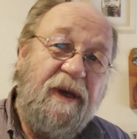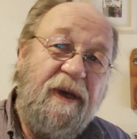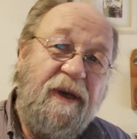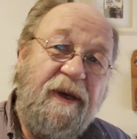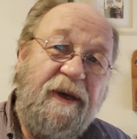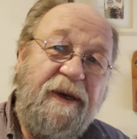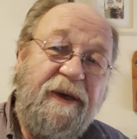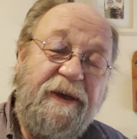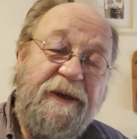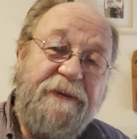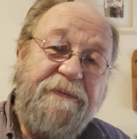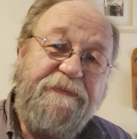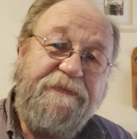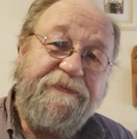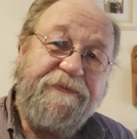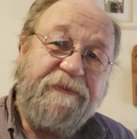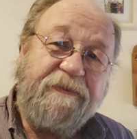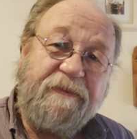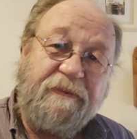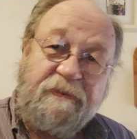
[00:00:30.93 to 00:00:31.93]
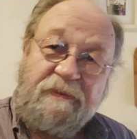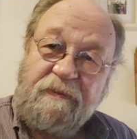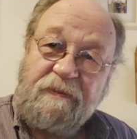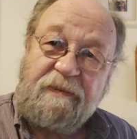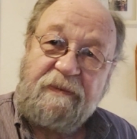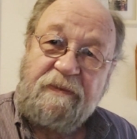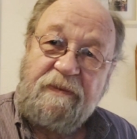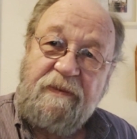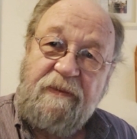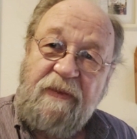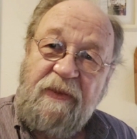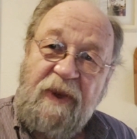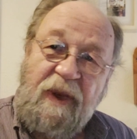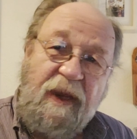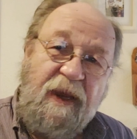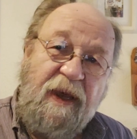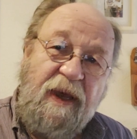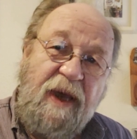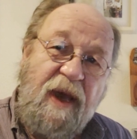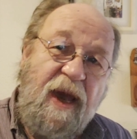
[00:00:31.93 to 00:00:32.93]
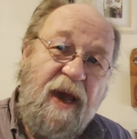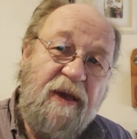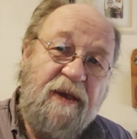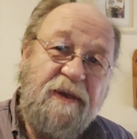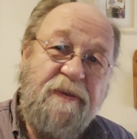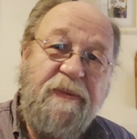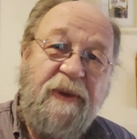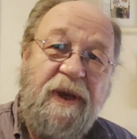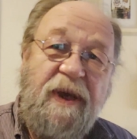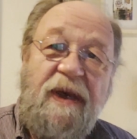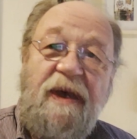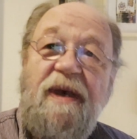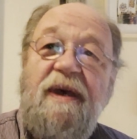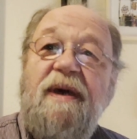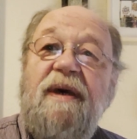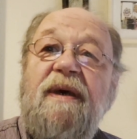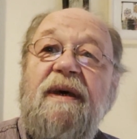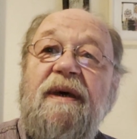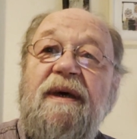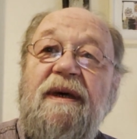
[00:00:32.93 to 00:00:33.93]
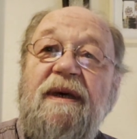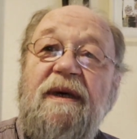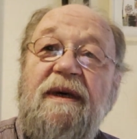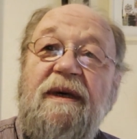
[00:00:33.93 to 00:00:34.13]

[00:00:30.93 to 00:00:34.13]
Um, he asked me uh,